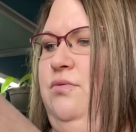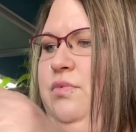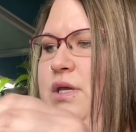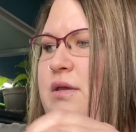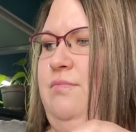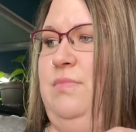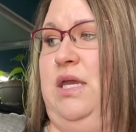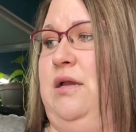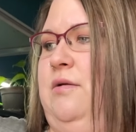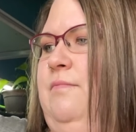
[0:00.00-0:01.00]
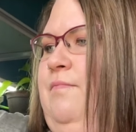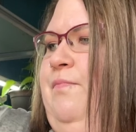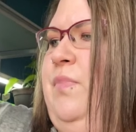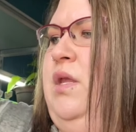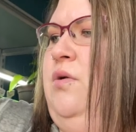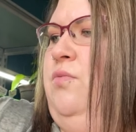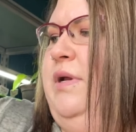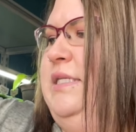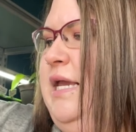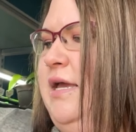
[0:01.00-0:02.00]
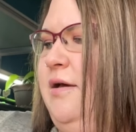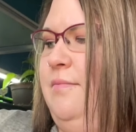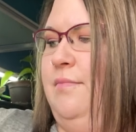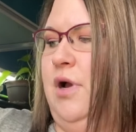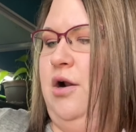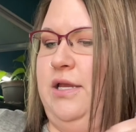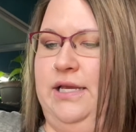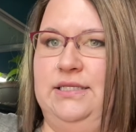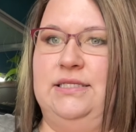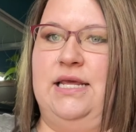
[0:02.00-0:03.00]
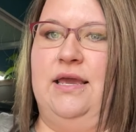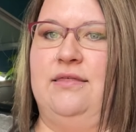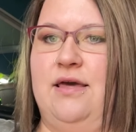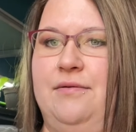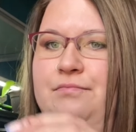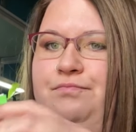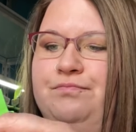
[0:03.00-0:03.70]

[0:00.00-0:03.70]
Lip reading: We, like, We take them, our kids take them,